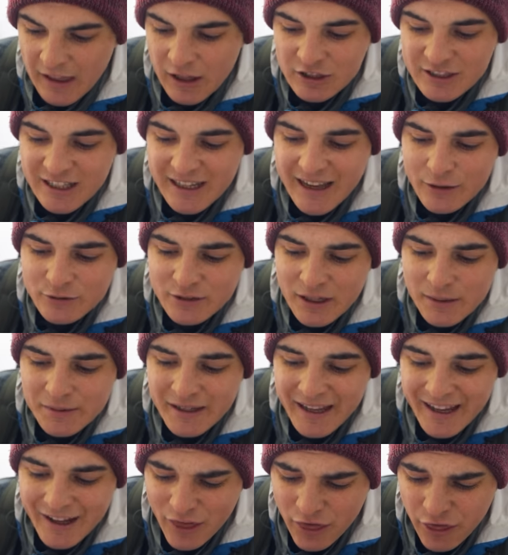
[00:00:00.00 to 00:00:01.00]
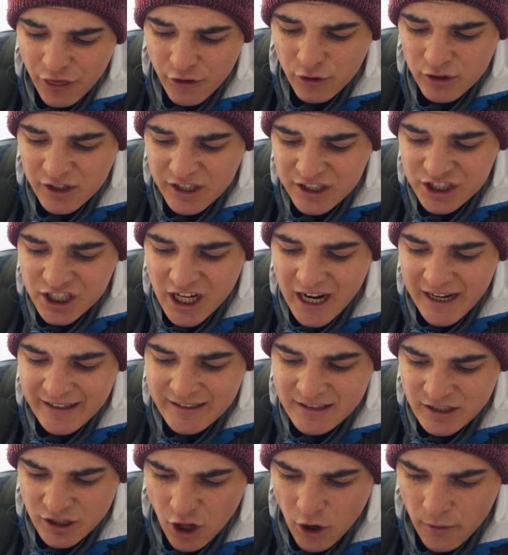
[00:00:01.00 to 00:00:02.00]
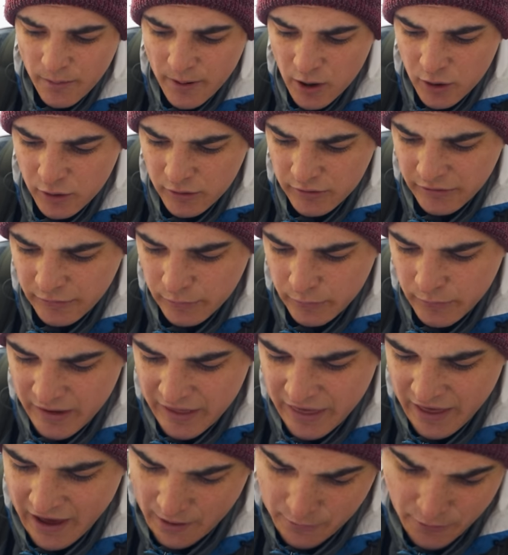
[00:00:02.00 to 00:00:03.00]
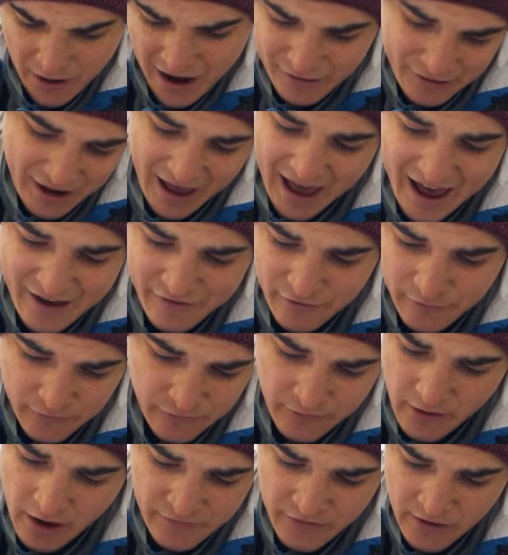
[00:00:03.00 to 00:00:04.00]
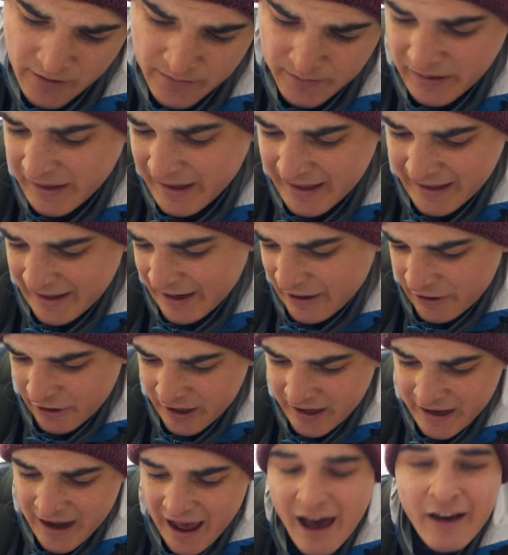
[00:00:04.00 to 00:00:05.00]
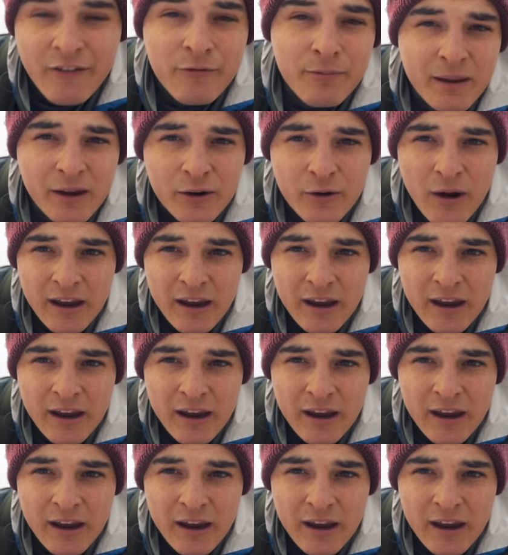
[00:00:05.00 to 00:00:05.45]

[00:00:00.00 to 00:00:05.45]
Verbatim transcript: It looks like I was able to get thirty shiny Slowpokes, with around half of them being Galarian and half being